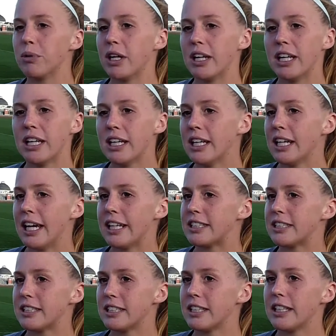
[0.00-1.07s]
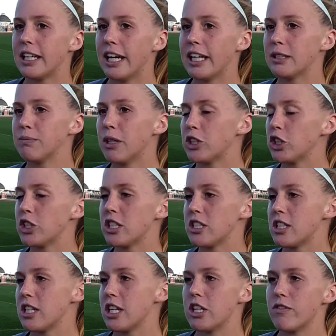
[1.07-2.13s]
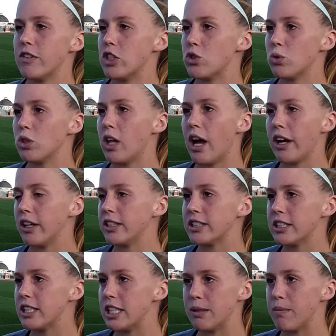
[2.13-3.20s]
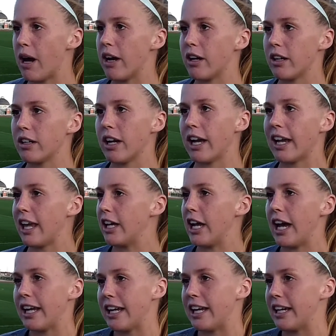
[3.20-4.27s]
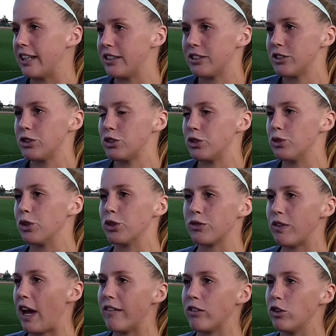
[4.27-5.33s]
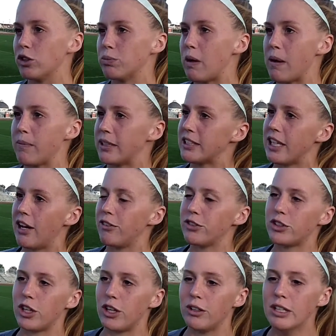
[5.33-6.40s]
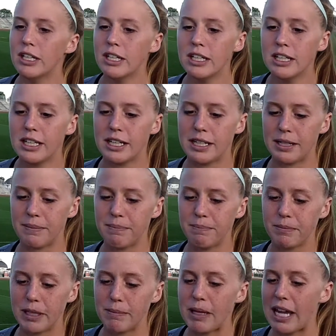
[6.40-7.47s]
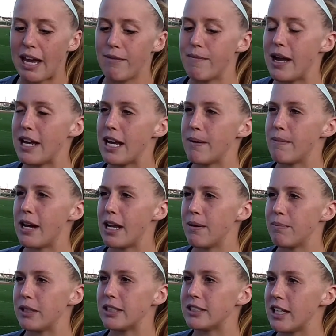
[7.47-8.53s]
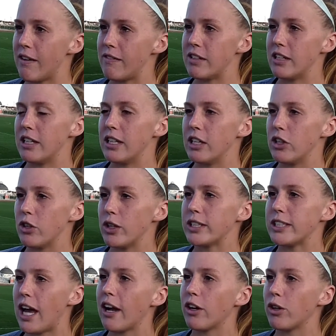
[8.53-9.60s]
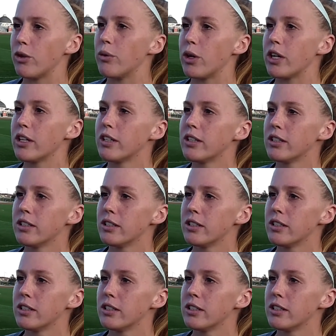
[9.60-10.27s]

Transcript: But it's as much as it's an individual honor, it's a team honor. I can't I can't do those five goals by myself. So um, it may have my name on it, but it's definitely an Illinois Soccer Award.